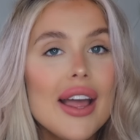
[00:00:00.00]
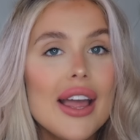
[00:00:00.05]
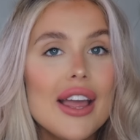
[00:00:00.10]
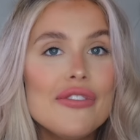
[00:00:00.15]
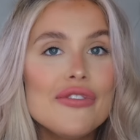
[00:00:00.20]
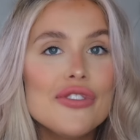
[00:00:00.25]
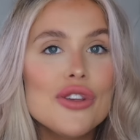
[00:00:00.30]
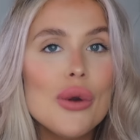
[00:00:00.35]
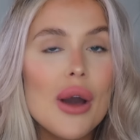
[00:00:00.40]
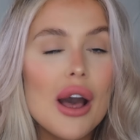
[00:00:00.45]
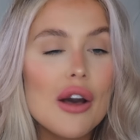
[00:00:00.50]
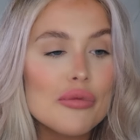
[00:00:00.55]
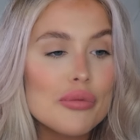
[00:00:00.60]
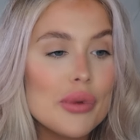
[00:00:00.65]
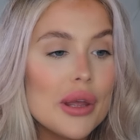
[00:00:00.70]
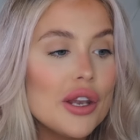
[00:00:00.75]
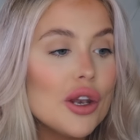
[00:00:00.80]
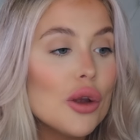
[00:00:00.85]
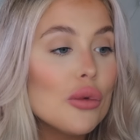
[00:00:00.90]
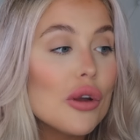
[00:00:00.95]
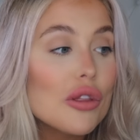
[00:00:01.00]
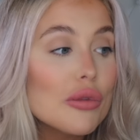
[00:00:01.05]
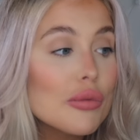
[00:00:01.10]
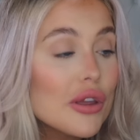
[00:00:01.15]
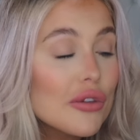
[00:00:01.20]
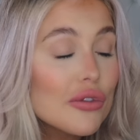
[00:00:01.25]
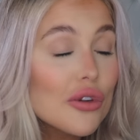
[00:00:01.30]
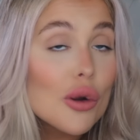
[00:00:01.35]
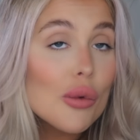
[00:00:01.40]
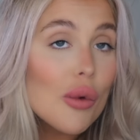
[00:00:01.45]
If you have been with
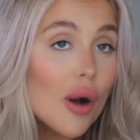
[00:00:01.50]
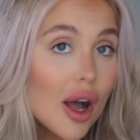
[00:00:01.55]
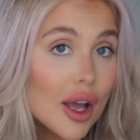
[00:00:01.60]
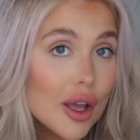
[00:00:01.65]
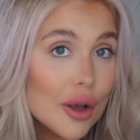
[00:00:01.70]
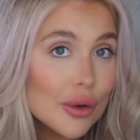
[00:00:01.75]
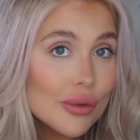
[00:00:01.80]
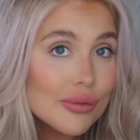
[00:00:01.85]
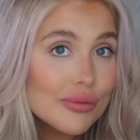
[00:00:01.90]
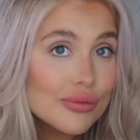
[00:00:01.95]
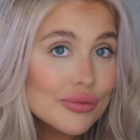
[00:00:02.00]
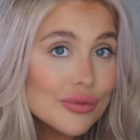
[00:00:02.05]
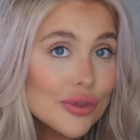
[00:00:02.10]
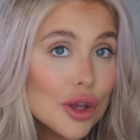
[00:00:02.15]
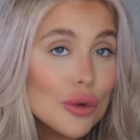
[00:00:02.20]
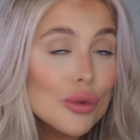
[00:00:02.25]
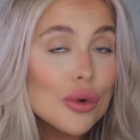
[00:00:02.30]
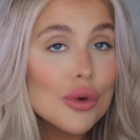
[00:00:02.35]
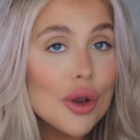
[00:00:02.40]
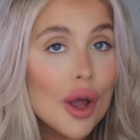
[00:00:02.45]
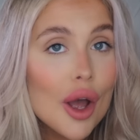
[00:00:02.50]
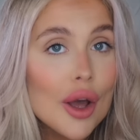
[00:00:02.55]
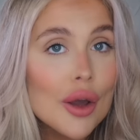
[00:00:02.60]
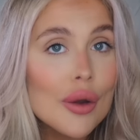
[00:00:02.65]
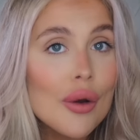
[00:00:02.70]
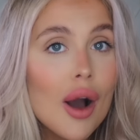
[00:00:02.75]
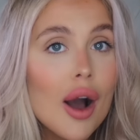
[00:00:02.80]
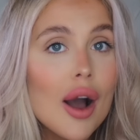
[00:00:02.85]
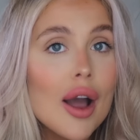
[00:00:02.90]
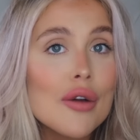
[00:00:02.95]
me for a while, you will
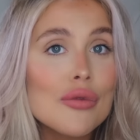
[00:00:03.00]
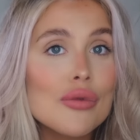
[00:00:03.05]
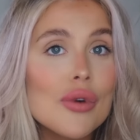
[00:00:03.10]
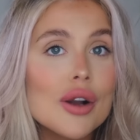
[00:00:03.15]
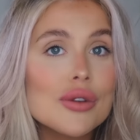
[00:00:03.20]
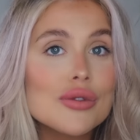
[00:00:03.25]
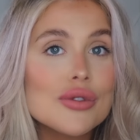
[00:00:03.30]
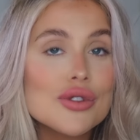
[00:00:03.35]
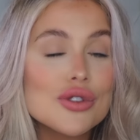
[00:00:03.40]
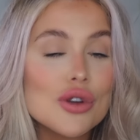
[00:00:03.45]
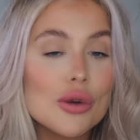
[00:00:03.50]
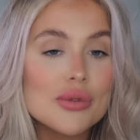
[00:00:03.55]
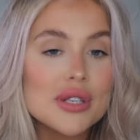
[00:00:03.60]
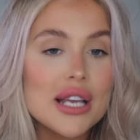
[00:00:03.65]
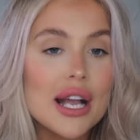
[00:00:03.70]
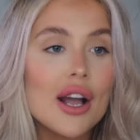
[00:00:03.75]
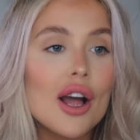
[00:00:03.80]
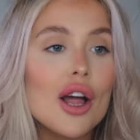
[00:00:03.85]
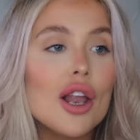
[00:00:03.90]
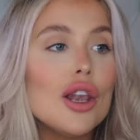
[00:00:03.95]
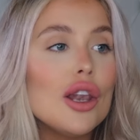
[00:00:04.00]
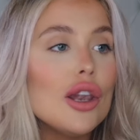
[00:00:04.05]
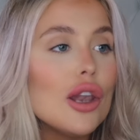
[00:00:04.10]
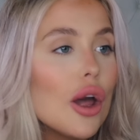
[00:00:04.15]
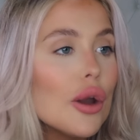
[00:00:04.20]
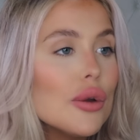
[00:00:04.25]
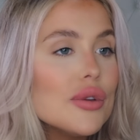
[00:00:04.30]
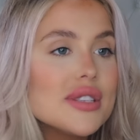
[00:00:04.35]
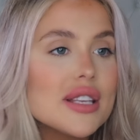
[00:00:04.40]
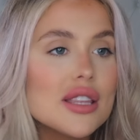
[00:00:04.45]
know I have worked with Shoptagr
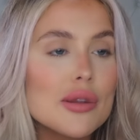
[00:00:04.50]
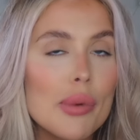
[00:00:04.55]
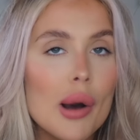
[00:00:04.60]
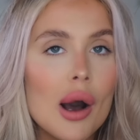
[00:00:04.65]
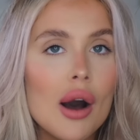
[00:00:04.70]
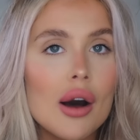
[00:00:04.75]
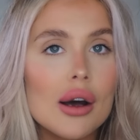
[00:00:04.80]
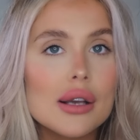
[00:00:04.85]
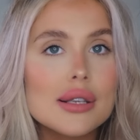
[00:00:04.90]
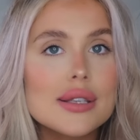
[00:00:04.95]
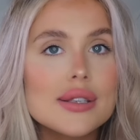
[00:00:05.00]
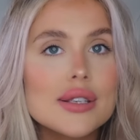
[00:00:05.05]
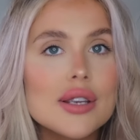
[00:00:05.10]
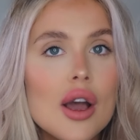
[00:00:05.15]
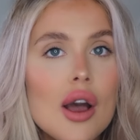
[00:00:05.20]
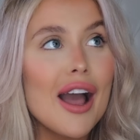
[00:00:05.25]
loads in the past.